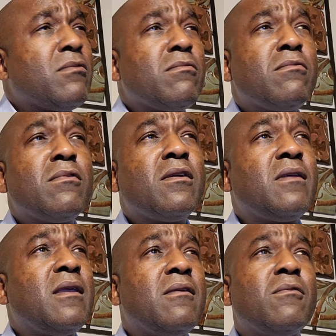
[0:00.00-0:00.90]
a
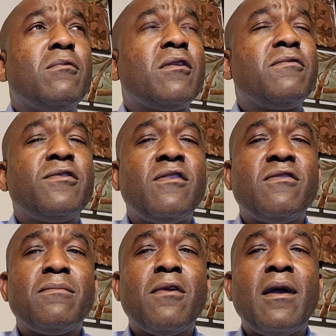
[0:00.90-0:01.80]
really wonderful
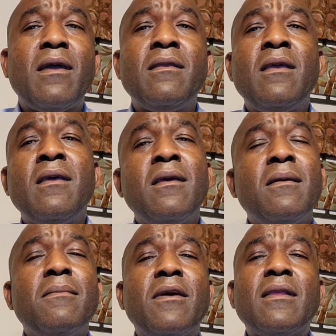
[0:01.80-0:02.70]
sense of pride.
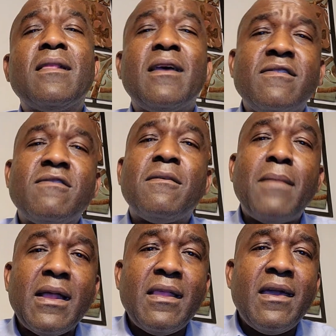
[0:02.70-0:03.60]
But the lessons of
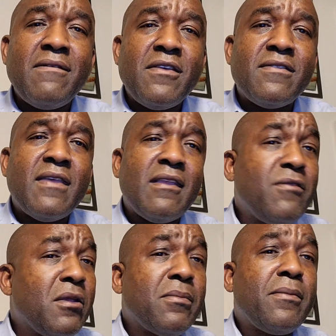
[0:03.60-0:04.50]
my life is that
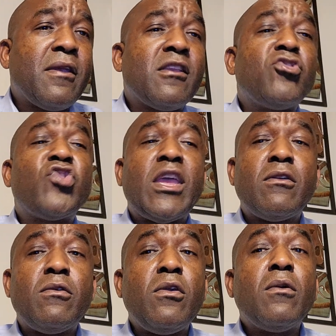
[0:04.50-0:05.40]
if you don't prepare and understand
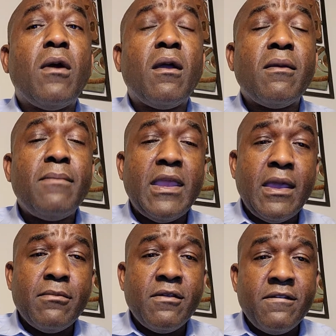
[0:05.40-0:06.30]
who you are, being
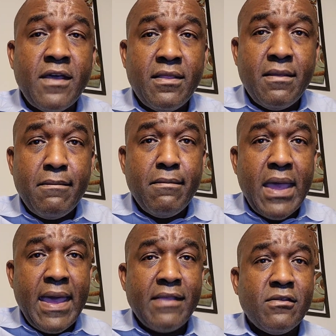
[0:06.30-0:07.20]
able to fight the
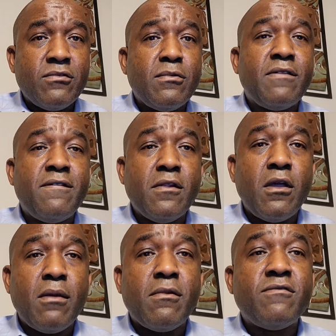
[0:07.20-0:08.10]
battles with the full
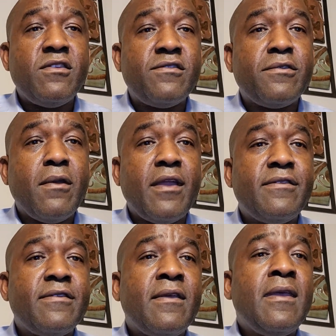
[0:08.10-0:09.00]
armor of Jesus
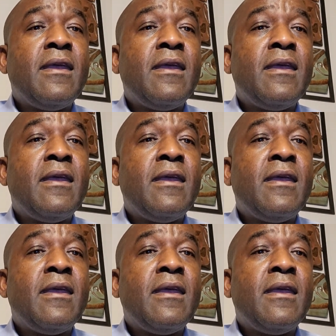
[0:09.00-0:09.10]
Christ,